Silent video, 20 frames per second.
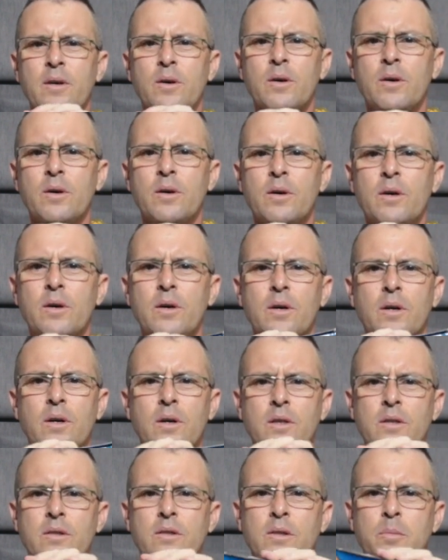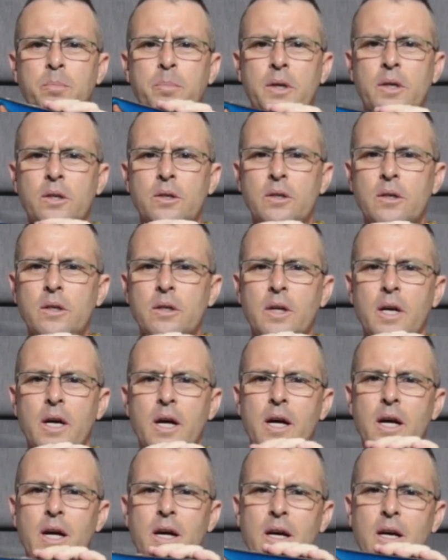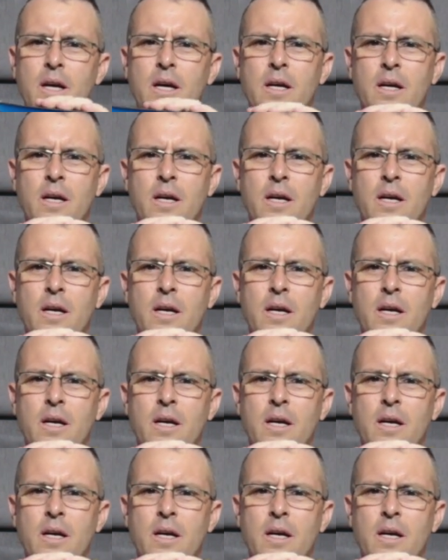Oh, super good now.